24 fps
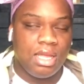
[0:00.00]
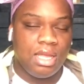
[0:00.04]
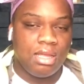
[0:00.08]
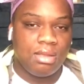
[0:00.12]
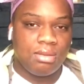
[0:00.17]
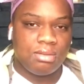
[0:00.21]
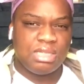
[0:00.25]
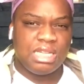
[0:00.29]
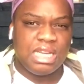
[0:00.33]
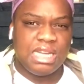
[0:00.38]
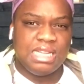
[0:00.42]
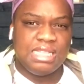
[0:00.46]

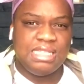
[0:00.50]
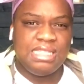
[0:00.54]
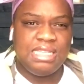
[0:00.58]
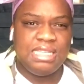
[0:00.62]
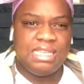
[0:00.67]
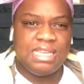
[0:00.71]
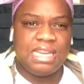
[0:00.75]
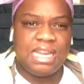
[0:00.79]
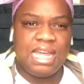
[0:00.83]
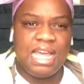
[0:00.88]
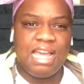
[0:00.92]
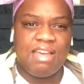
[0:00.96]
Try to see,
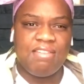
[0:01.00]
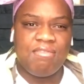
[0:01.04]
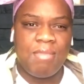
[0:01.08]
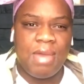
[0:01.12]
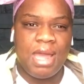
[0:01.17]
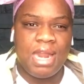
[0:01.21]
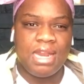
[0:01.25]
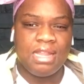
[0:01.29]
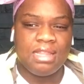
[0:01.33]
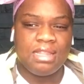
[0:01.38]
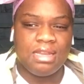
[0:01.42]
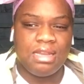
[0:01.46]
did I have
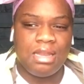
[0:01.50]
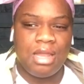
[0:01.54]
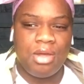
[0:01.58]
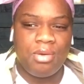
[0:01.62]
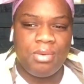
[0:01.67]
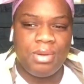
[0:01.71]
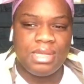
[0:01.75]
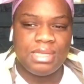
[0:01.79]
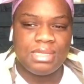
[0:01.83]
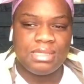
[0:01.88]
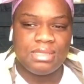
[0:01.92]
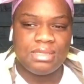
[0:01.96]
mine at the
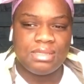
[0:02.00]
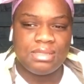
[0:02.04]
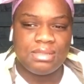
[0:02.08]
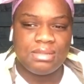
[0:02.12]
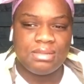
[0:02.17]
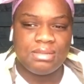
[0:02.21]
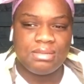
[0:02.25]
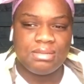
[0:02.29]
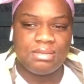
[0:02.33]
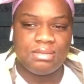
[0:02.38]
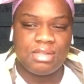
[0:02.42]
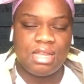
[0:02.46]
lowest?
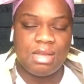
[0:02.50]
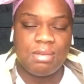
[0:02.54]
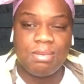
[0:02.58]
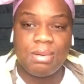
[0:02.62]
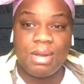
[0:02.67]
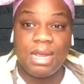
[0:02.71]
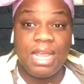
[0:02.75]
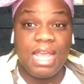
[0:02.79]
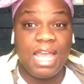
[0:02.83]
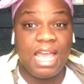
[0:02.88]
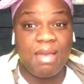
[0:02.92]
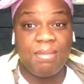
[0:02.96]
I
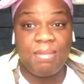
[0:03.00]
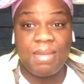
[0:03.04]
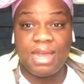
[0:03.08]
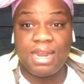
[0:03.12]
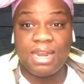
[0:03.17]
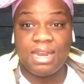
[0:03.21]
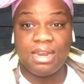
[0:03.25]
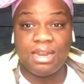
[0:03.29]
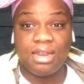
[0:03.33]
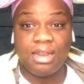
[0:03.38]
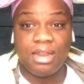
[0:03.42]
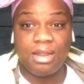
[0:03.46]
probably had mine at
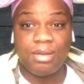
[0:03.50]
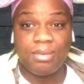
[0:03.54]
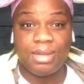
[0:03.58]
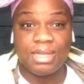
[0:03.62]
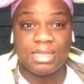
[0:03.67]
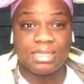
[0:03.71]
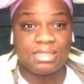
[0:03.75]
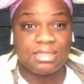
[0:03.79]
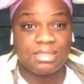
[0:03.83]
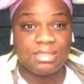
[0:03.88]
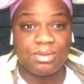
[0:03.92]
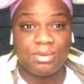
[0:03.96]
the
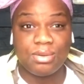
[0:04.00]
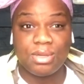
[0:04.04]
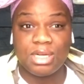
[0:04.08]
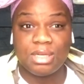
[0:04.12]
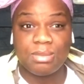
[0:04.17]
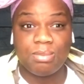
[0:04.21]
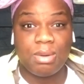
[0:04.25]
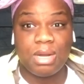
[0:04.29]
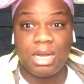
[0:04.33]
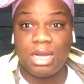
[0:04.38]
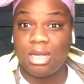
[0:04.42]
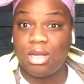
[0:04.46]
lowest, or it
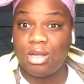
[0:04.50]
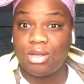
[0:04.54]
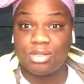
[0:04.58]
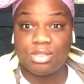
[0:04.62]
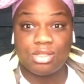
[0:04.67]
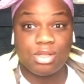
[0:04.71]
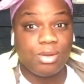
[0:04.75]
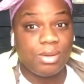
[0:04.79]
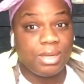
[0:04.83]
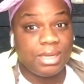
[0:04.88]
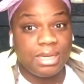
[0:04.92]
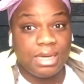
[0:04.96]
probably goes
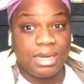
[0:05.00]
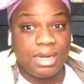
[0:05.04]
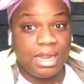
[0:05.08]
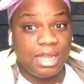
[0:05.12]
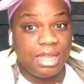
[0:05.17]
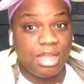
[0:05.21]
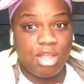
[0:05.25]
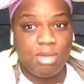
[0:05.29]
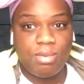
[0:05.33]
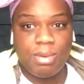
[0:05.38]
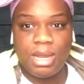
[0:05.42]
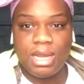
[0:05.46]
lower than that.
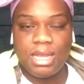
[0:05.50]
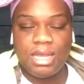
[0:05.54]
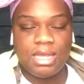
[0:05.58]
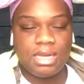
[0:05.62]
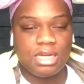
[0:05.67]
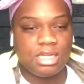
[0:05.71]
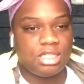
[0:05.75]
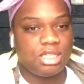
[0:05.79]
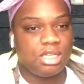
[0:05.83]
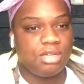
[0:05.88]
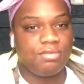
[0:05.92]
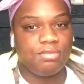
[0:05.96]
You probably get a
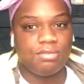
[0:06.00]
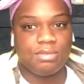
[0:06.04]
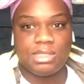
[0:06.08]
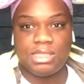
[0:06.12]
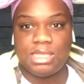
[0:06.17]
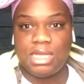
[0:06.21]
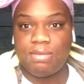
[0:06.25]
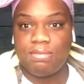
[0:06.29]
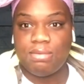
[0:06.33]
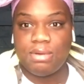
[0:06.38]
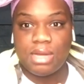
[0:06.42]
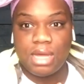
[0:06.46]
shirt for
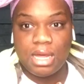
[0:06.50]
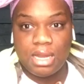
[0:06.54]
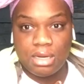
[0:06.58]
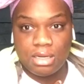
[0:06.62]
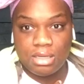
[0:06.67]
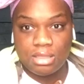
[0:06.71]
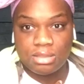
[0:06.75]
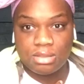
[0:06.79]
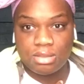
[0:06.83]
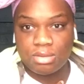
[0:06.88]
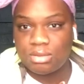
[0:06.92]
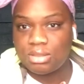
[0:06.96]
$7
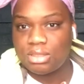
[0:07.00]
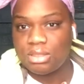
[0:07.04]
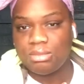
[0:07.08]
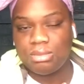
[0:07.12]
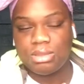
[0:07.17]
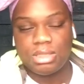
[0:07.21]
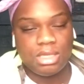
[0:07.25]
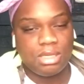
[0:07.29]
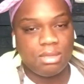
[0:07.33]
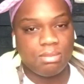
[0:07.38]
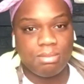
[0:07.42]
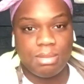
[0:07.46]
or
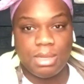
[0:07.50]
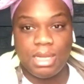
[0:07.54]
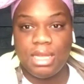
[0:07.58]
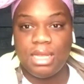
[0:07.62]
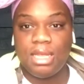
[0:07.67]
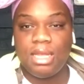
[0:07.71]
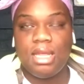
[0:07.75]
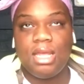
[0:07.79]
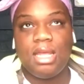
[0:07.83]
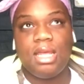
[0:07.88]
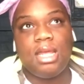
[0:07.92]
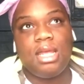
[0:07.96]
something. But
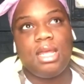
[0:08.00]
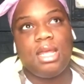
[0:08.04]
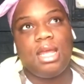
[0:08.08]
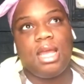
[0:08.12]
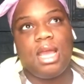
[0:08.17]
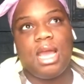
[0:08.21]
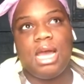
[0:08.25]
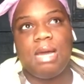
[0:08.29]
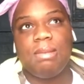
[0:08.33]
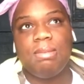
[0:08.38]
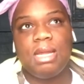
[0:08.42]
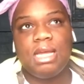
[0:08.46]

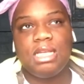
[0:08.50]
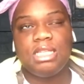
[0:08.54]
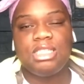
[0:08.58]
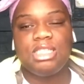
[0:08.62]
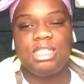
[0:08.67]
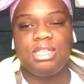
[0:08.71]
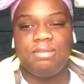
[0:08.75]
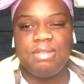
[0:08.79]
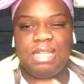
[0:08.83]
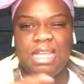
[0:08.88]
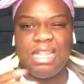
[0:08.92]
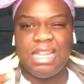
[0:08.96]
I'm not sure
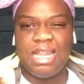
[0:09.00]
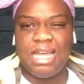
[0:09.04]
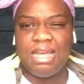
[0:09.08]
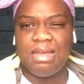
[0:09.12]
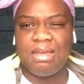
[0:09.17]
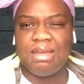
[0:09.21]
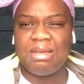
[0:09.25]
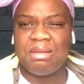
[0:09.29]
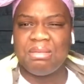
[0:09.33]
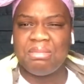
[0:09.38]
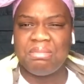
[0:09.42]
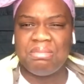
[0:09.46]
if they like
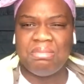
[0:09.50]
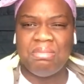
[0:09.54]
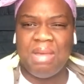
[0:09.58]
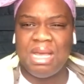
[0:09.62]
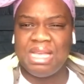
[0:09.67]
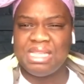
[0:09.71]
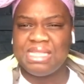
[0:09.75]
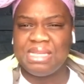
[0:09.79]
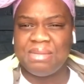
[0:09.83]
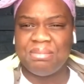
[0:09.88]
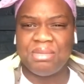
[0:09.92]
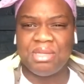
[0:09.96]

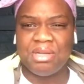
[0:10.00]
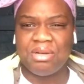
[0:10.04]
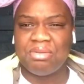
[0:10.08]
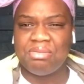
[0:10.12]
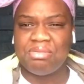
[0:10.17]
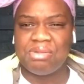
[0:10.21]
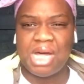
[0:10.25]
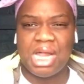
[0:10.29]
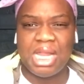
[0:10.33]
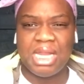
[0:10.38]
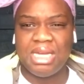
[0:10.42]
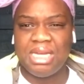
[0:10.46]
mess up the
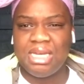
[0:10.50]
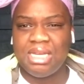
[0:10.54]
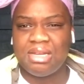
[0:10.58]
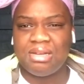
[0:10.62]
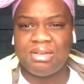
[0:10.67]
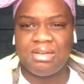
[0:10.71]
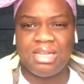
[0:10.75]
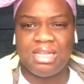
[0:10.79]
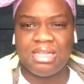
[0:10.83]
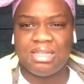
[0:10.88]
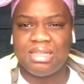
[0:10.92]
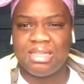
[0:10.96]
quality or
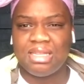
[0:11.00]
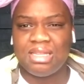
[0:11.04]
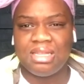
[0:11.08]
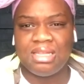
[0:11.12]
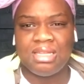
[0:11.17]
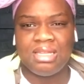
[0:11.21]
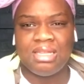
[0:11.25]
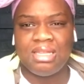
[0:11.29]
nothing.